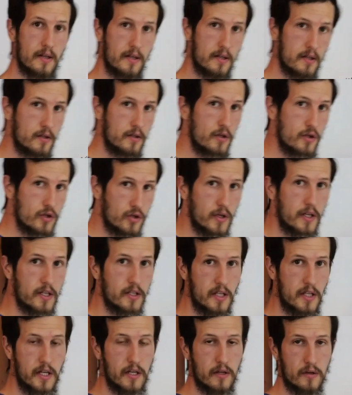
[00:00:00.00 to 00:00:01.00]

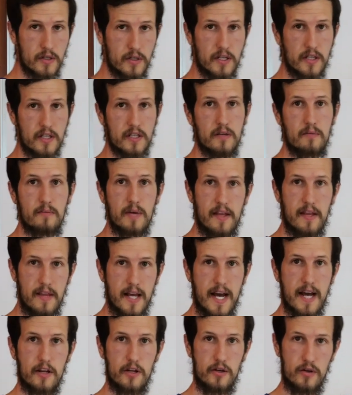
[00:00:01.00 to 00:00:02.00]
in your system, and
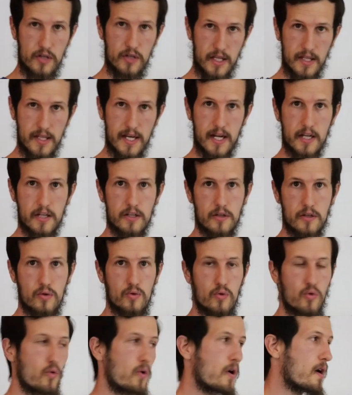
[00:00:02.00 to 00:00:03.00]
that using that as a
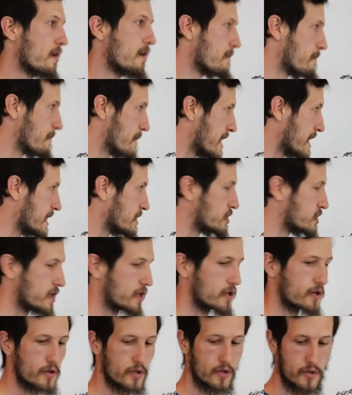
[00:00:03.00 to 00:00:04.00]
tool, managing
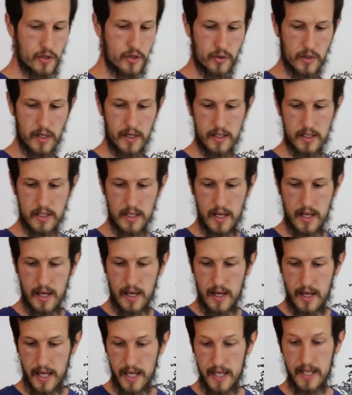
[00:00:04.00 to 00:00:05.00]
your nutrients,
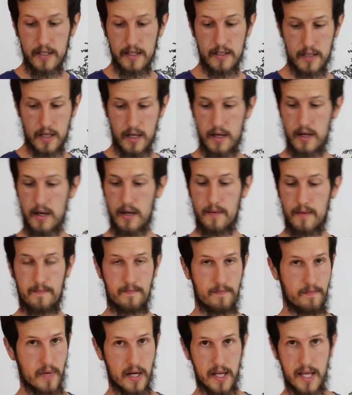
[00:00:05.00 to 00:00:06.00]
is
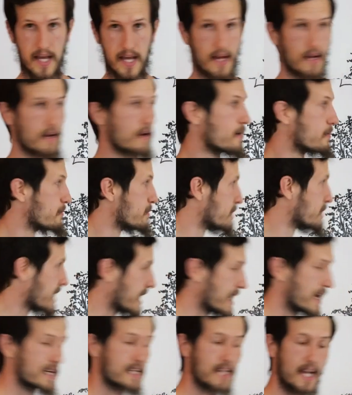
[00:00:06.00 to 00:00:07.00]
again
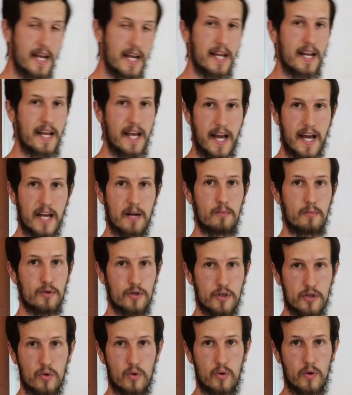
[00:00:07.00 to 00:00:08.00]
plant and animal
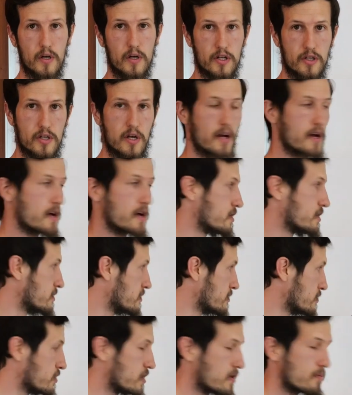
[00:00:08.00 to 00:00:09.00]
storage.
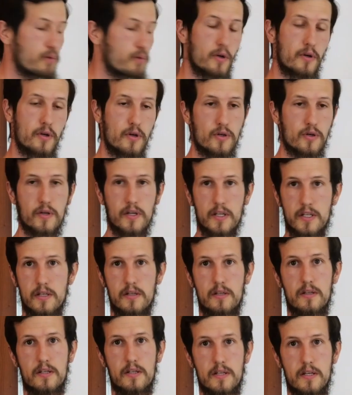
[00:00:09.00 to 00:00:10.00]
You can put nutrients
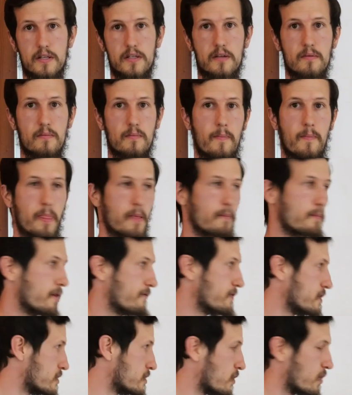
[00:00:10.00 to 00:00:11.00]
into the system, but
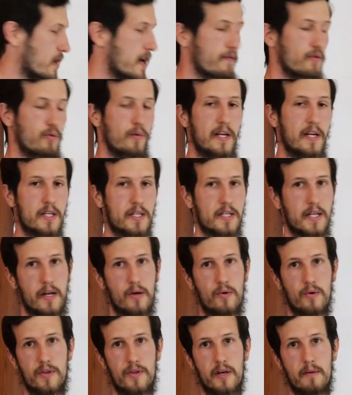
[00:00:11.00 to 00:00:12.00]
if you don't have a way to
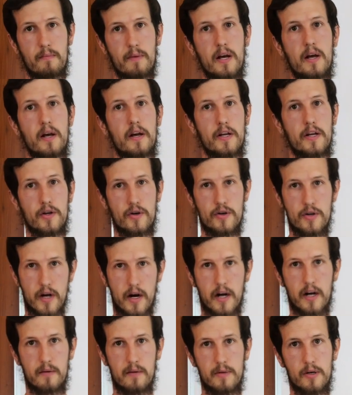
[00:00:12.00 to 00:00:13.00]
cycle them, you're
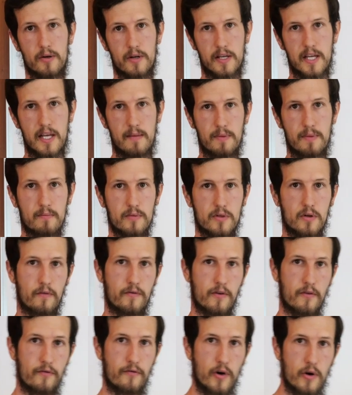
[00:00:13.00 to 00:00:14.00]
not going to be able to keep them. So if
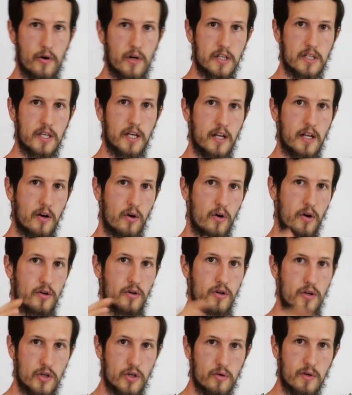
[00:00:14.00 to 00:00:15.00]
you're focusing on
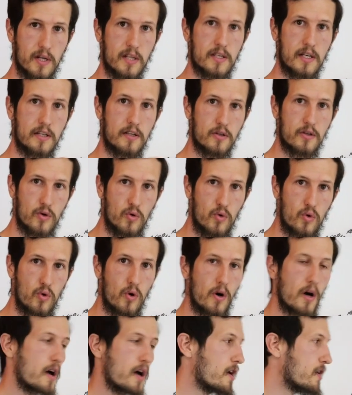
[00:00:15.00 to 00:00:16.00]
nutrients as a
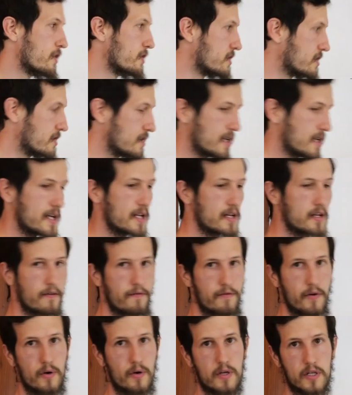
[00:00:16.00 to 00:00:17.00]
tool, you need to
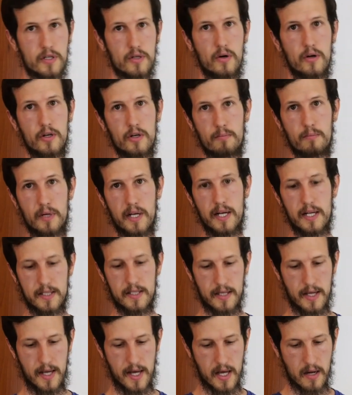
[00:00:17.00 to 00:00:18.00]
focus on your plants
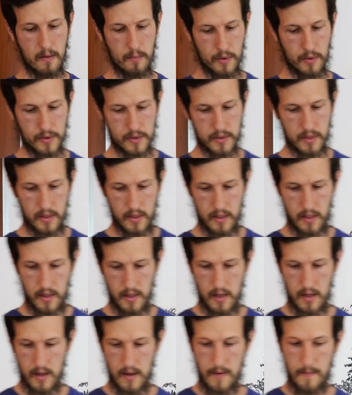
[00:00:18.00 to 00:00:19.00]
and animals.
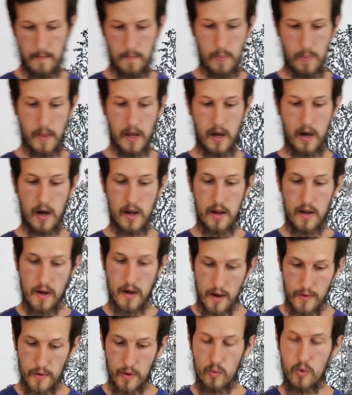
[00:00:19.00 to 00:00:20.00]

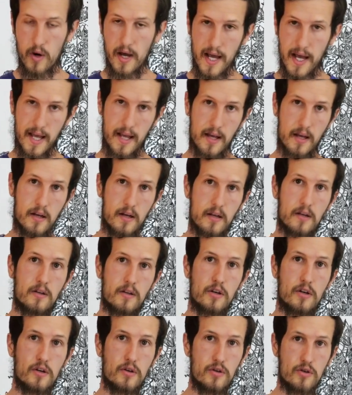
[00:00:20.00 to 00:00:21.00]
Another way
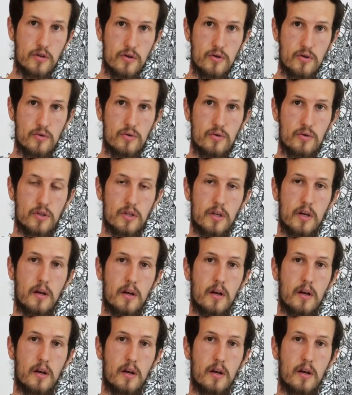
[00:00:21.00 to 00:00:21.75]
to use